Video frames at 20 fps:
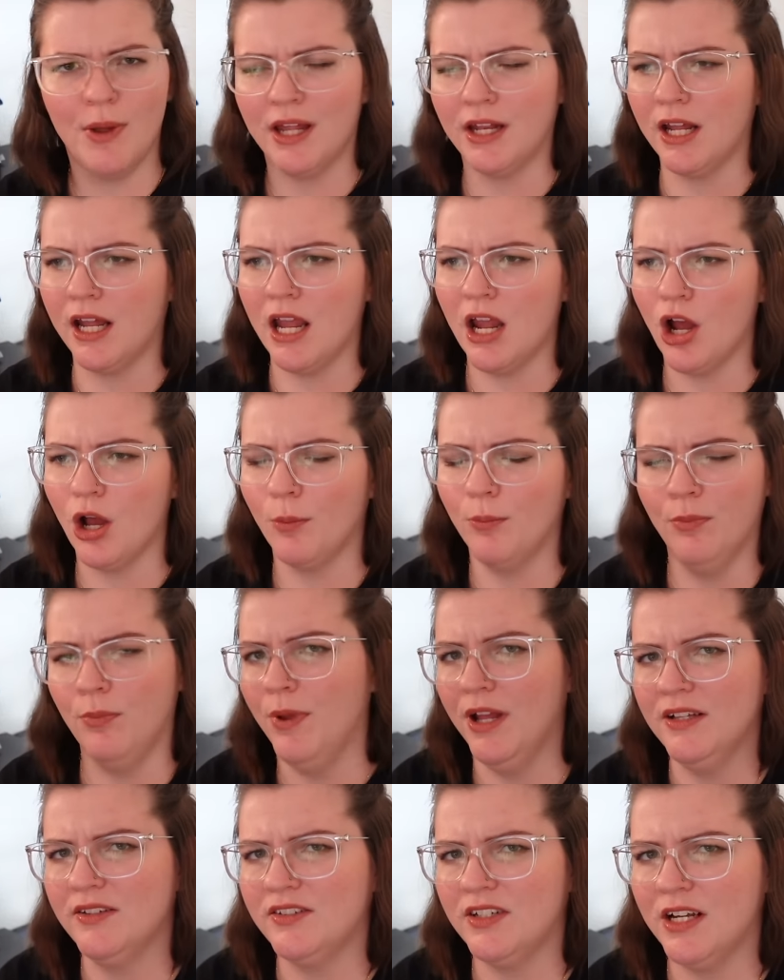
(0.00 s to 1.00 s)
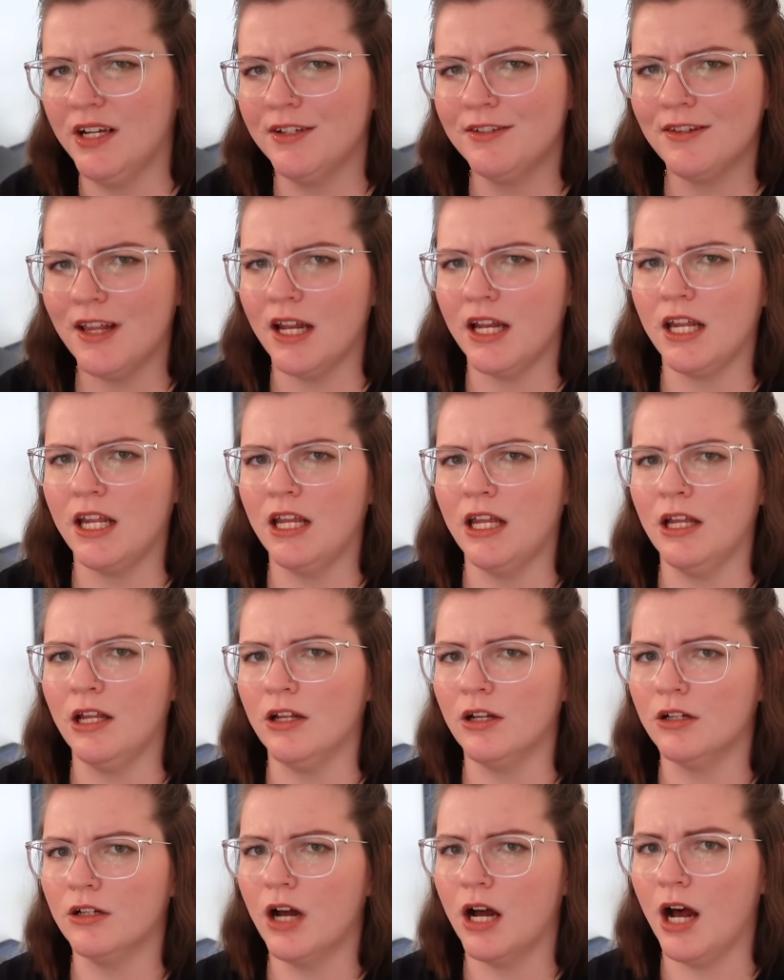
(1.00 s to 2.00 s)
and a business that
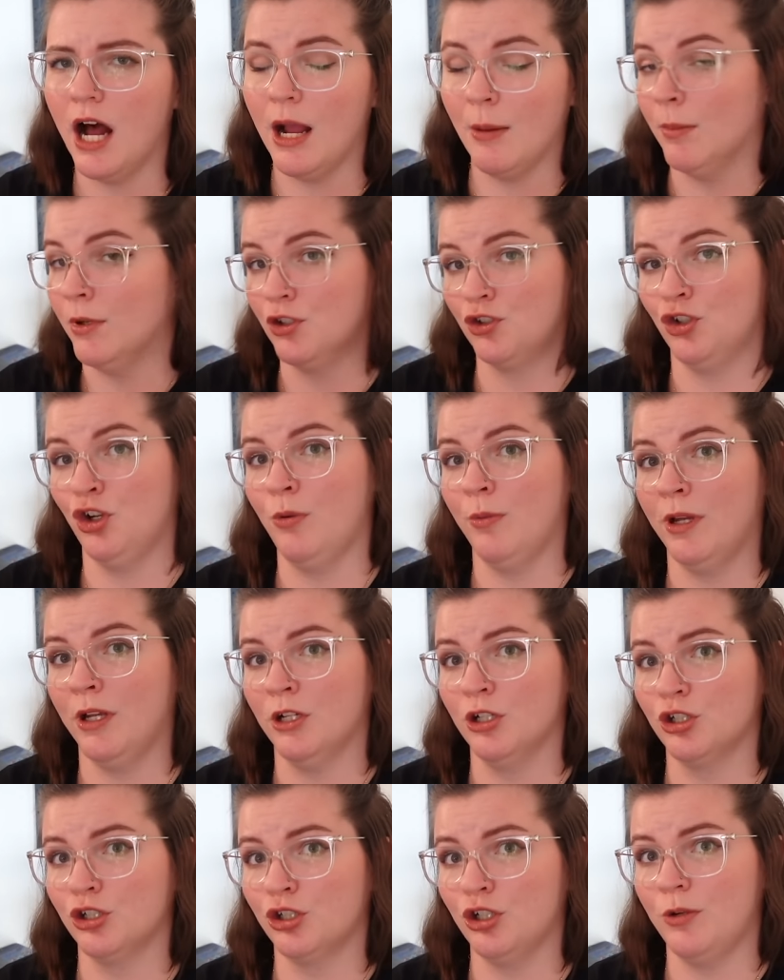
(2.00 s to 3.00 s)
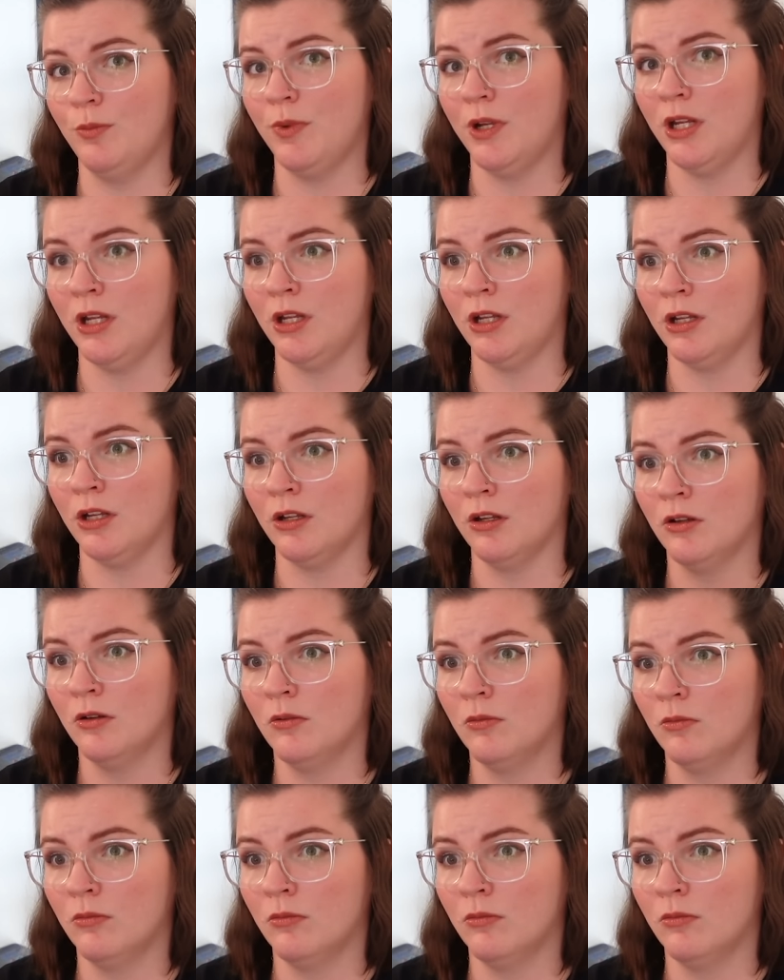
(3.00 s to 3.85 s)
he, I'm assuming, should be